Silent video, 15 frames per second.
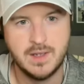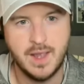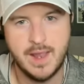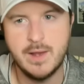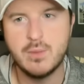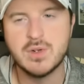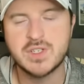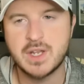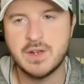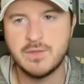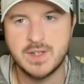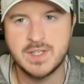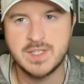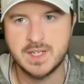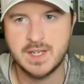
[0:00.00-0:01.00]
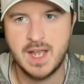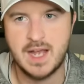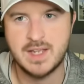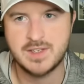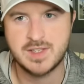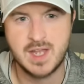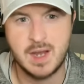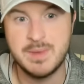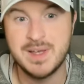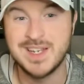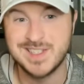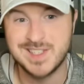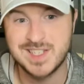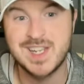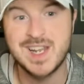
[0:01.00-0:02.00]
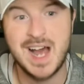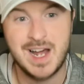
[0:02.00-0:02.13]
He was convincing guys to come in and sit